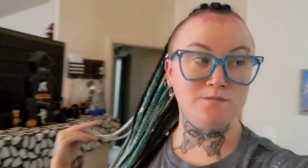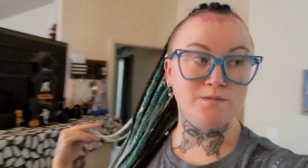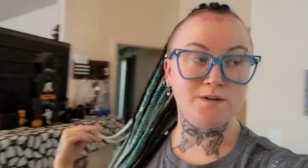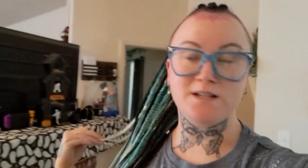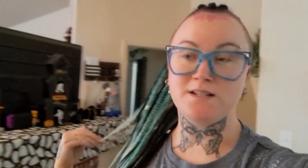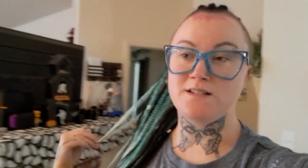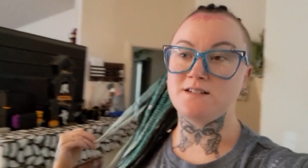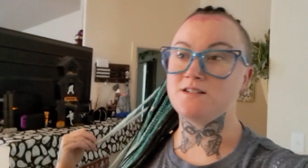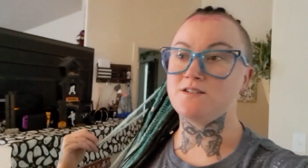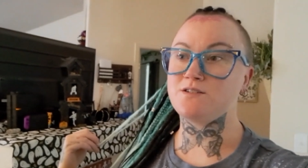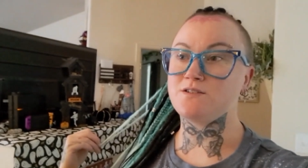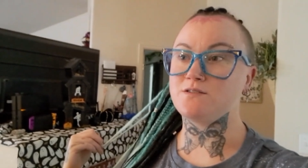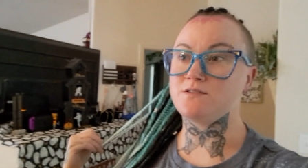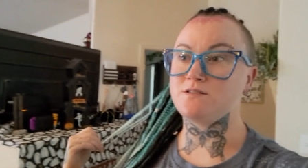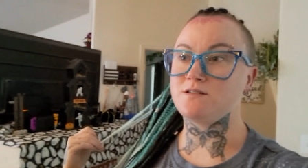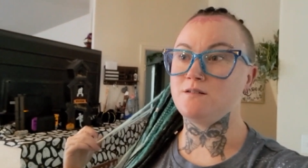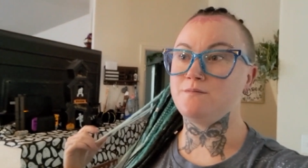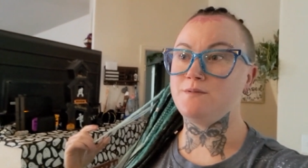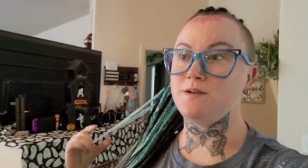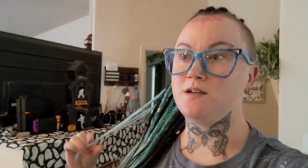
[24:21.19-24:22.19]
My sister
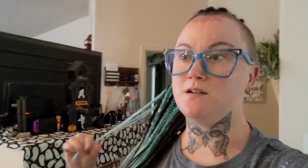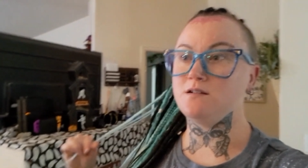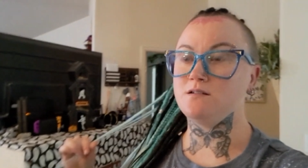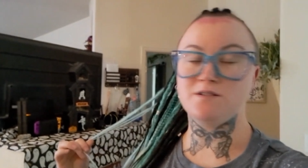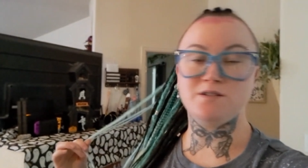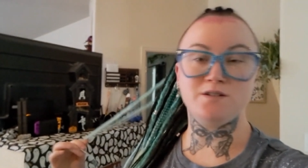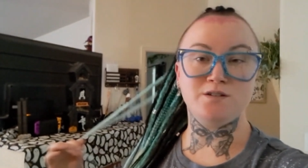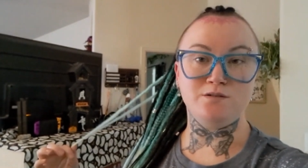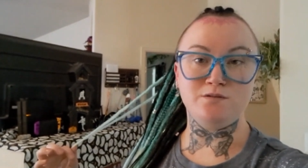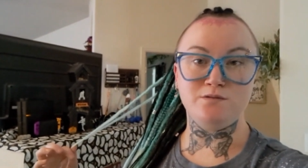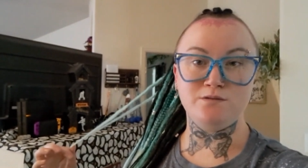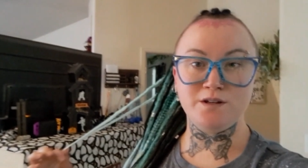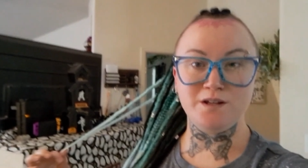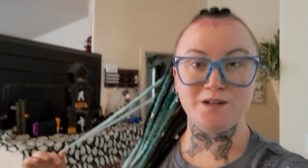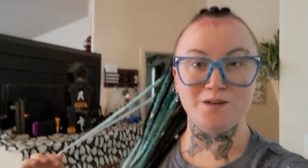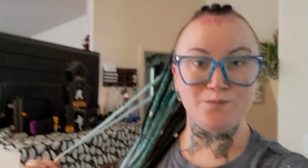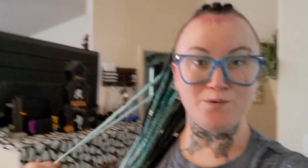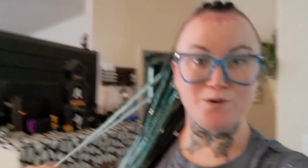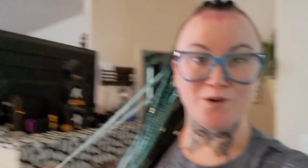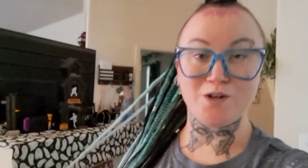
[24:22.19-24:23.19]
is going to be here soon,
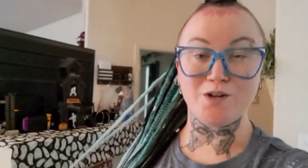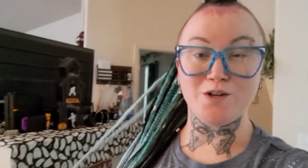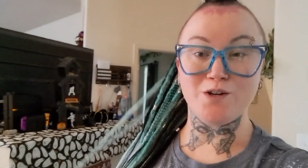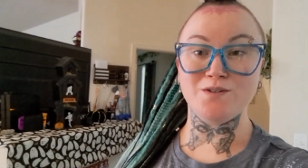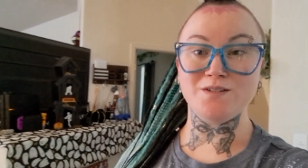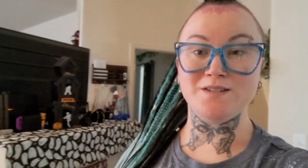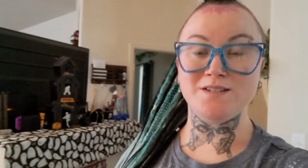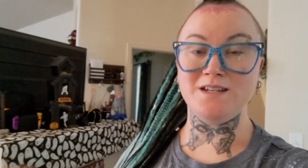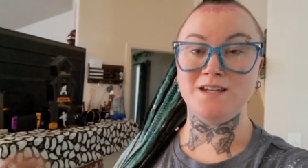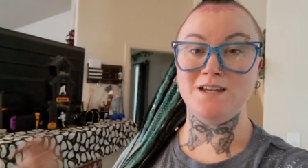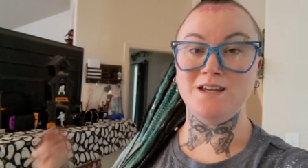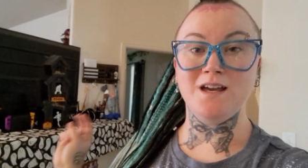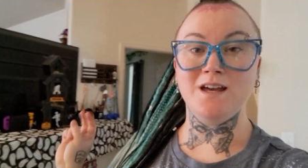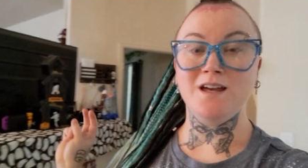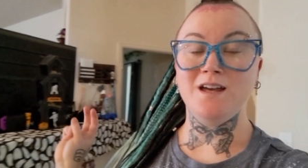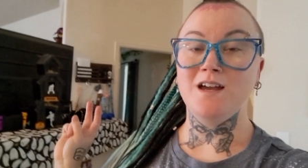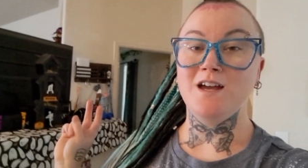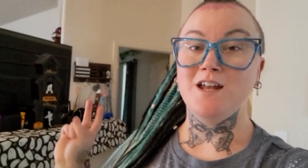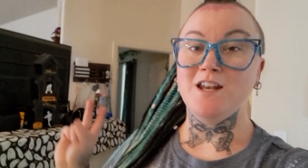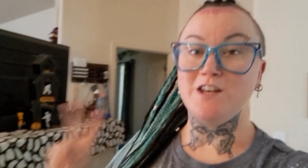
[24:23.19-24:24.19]
and we're going to go see
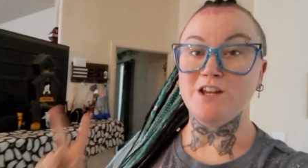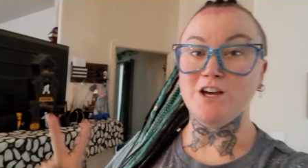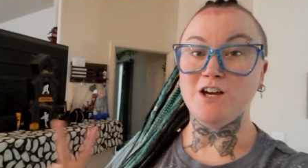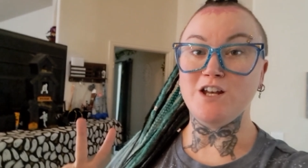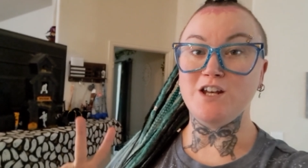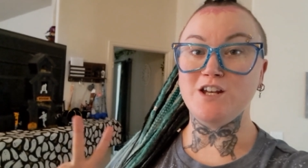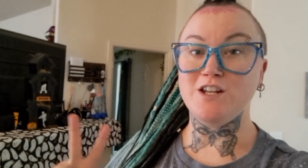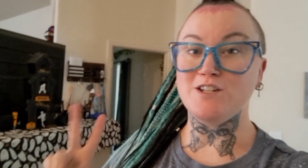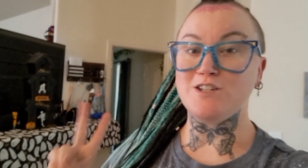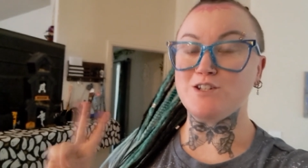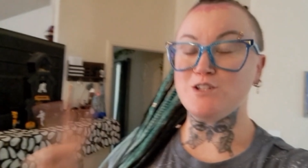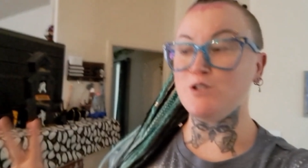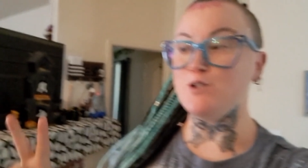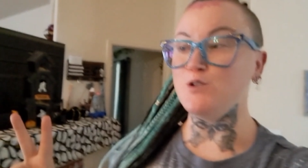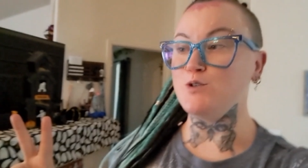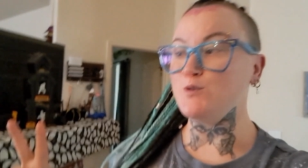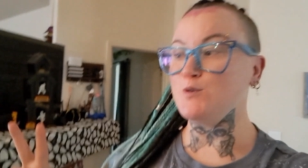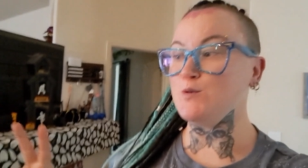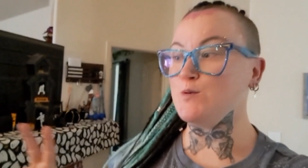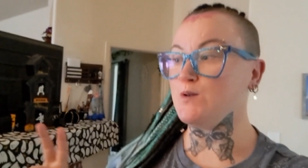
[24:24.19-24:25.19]
Nun
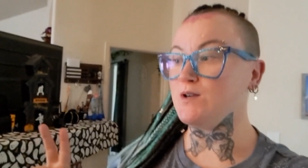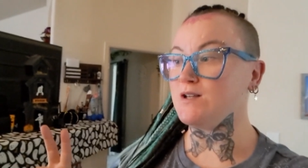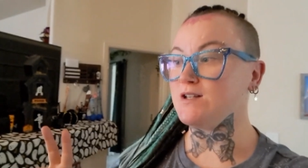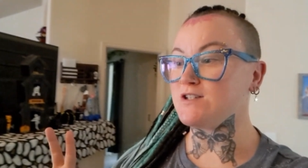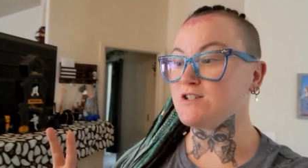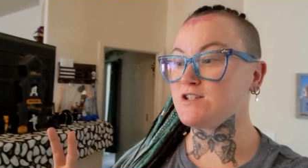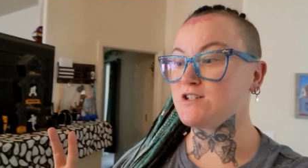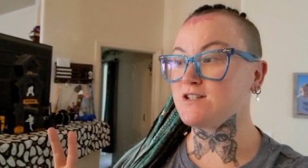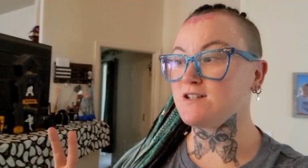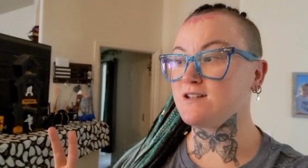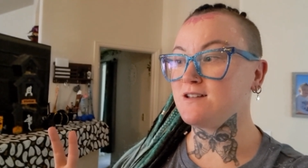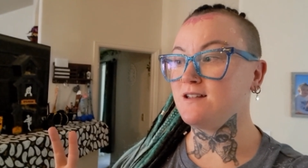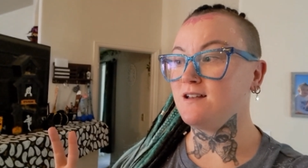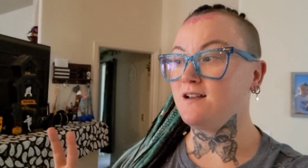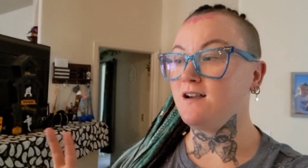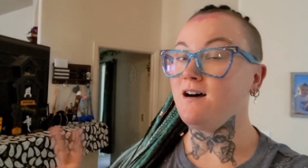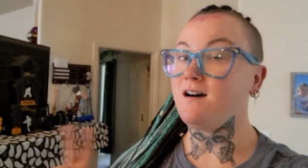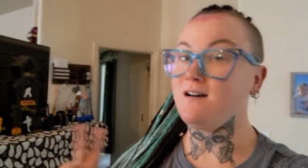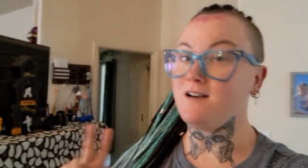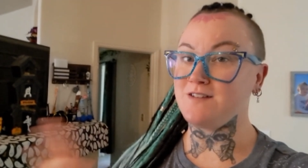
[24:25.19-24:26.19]
2, which
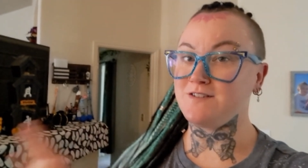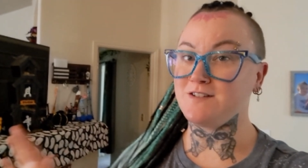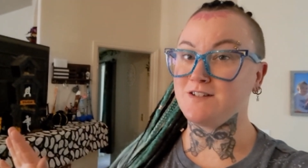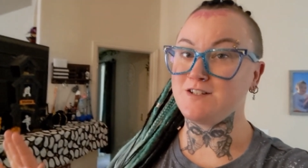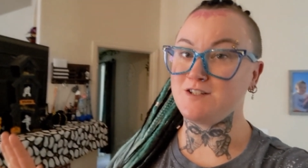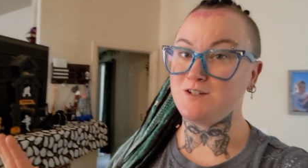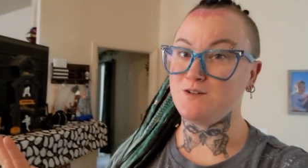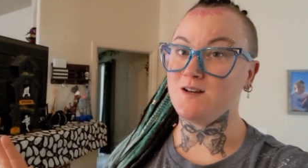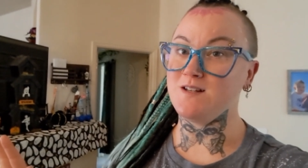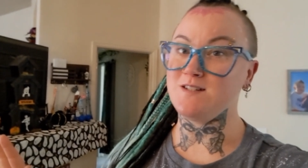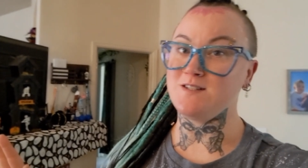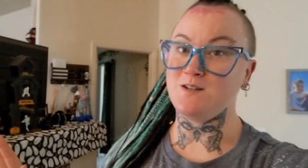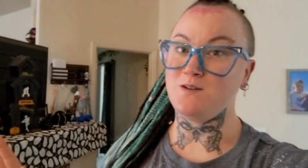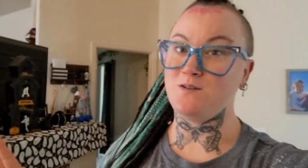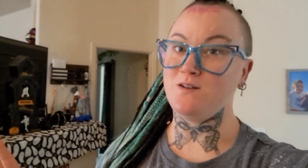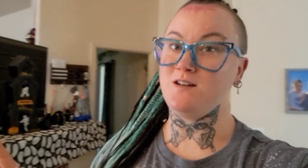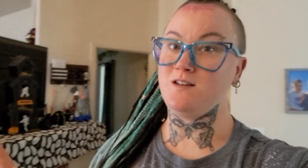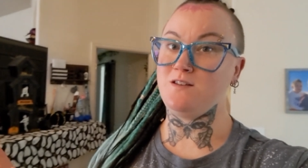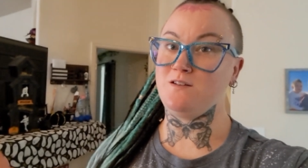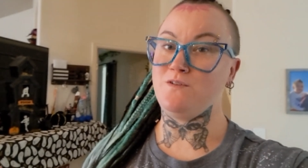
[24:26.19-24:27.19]
I'll have to let you guys know
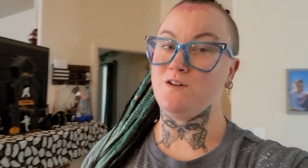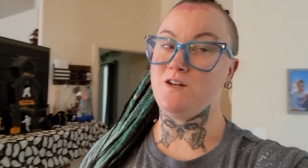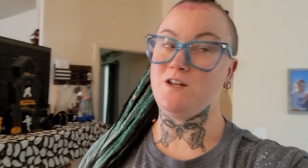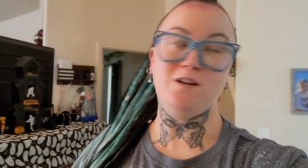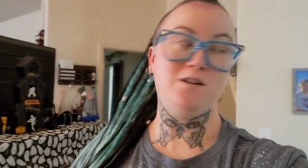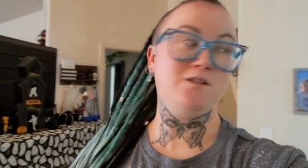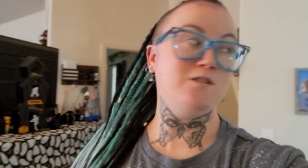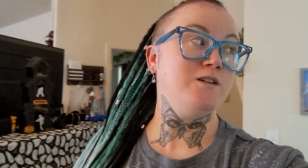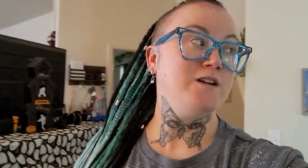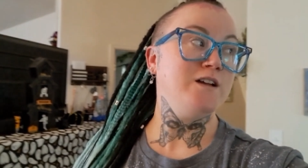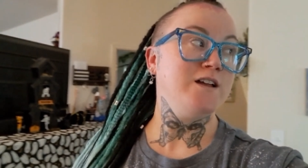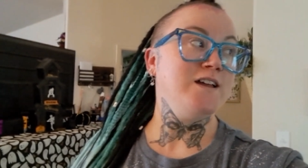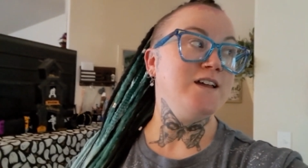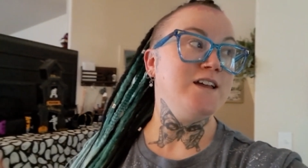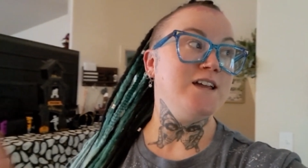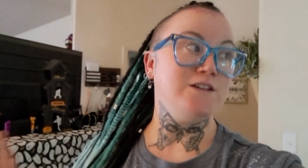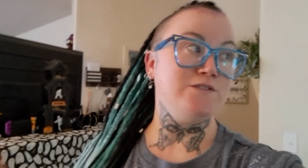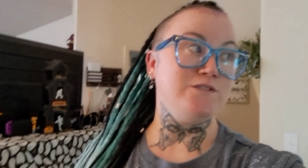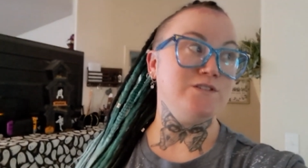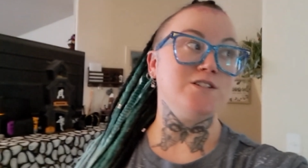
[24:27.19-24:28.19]
in another video
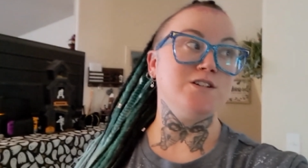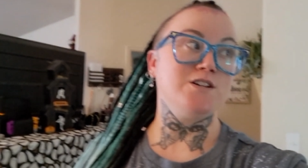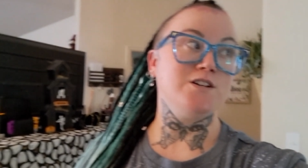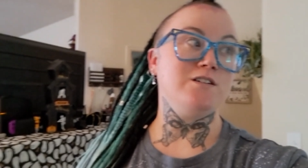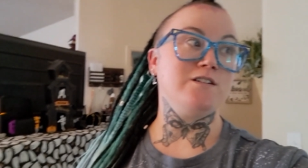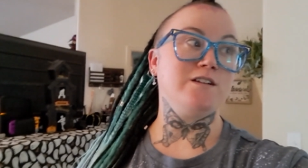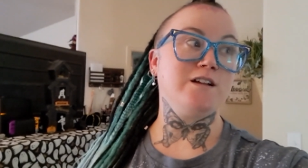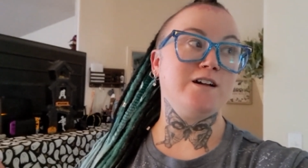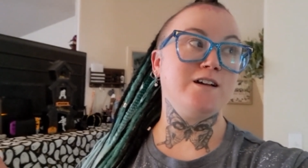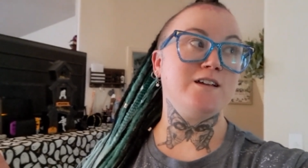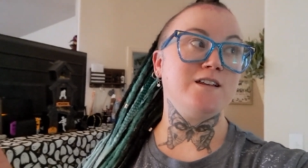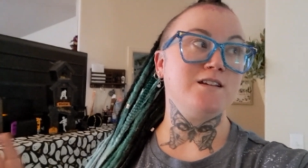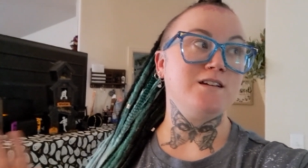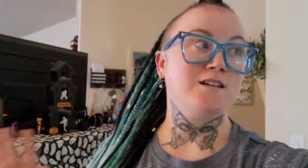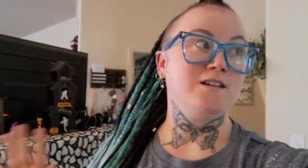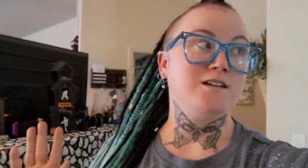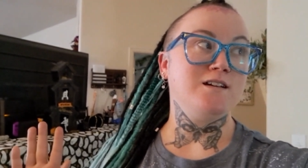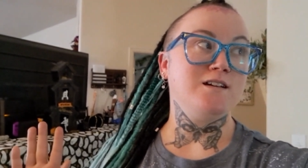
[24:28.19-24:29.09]
if it's good or not.